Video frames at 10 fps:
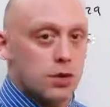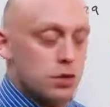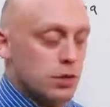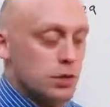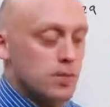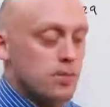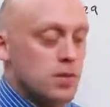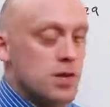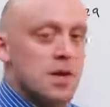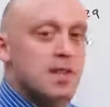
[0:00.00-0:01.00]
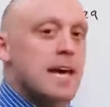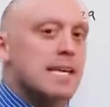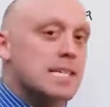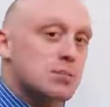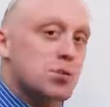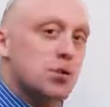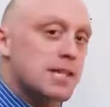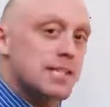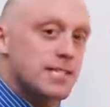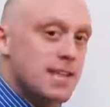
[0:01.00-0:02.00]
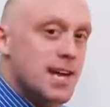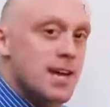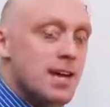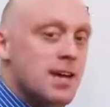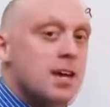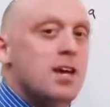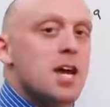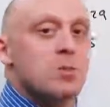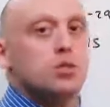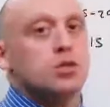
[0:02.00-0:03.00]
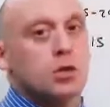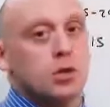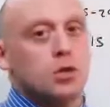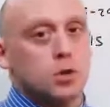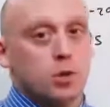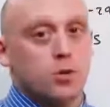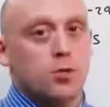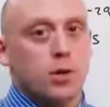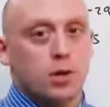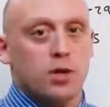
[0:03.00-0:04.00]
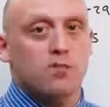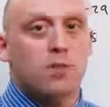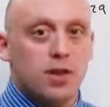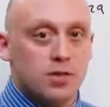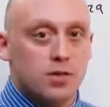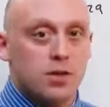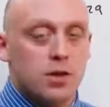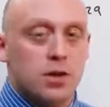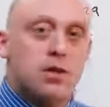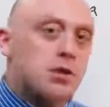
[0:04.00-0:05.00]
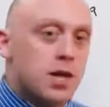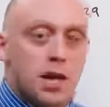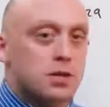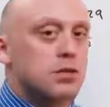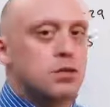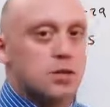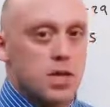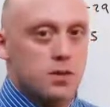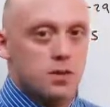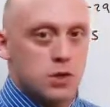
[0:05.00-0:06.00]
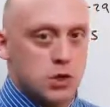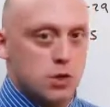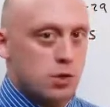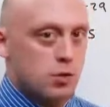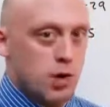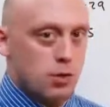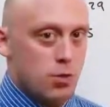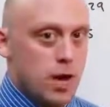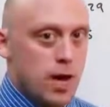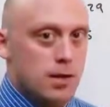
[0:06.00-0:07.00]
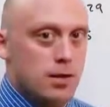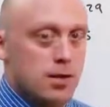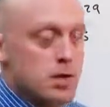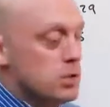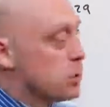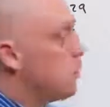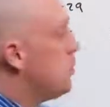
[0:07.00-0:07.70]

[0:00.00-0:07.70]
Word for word: fistula that gets put in today and matures over the period of months. You can't use an AV fistula right away. So